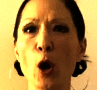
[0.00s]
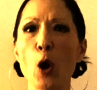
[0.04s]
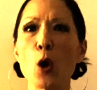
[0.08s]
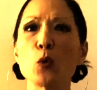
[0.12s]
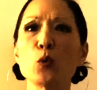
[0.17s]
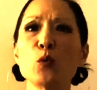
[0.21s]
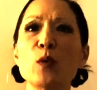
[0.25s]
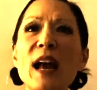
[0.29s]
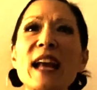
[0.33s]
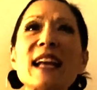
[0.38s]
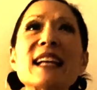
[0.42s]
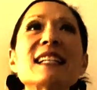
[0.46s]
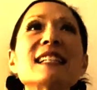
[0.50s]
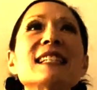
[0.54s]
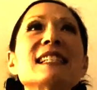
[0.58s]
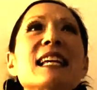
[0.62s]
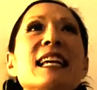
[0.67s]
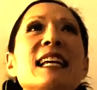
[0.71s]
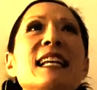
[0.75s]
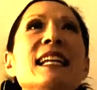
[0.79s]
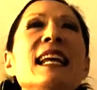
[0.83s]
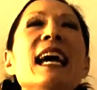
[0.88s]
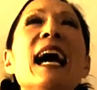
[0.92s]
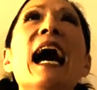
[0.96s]

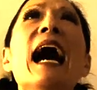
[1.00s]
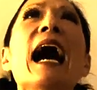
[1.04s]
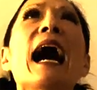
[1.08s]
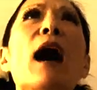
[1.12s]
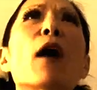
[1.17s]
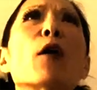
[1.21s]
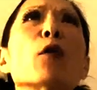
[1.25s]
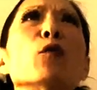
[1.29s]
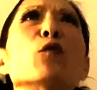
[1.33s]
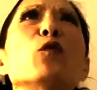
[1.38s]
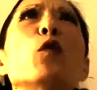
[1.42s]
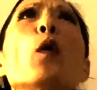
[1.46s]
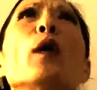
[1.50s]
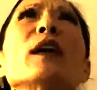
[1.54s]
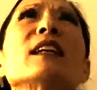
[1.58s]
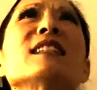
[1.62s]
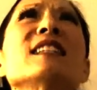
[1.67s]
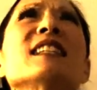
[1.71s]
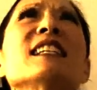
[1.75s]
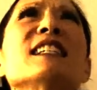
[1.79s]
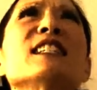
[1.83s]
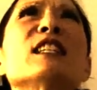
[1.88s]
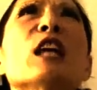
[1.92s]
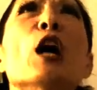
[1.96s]
Raising our
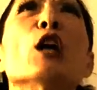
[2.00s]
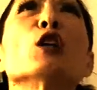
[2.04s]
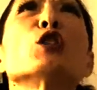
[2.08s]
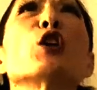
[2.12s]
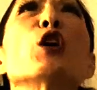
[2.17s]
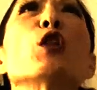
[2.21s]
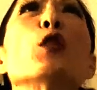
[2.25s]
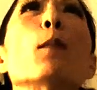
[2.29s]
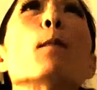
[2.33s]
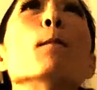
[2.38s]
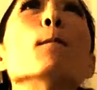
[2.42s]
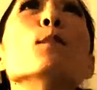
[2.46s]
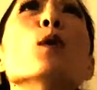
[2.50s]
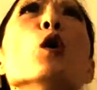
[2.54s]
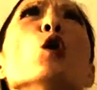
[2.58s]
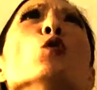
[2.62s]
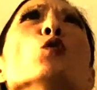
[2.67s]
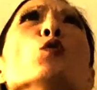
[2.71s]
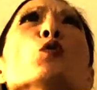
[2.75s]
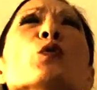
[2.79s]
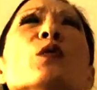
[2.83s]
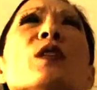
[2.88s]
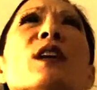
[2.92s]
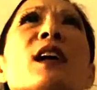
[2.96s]
voices to the
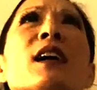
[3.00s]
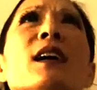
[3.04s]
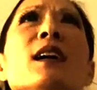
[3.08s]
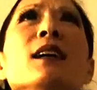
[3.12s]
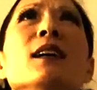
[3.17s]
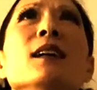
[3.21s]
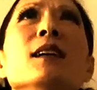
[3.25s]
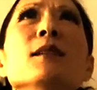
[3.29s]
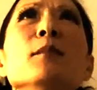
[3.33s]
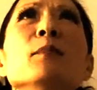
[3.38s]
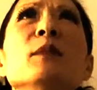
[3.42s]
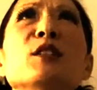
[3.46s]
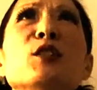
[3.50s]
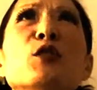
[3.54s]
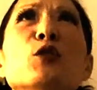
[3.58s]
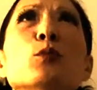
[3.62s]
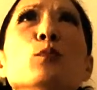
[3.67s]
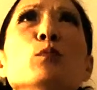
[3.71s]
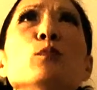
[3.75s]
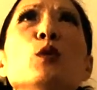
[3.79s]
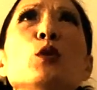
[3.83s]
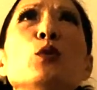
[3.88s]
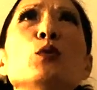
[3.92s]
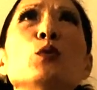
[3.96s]
moon, Mr.
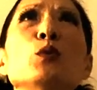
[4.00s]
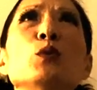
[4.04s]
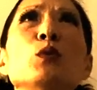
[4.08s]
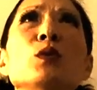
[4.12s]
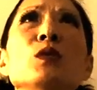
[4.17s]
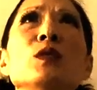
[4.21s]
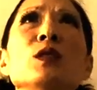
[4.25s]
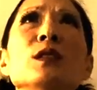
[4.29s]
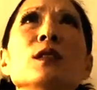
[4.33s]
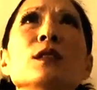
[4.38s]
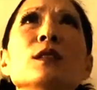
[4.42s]
Moon.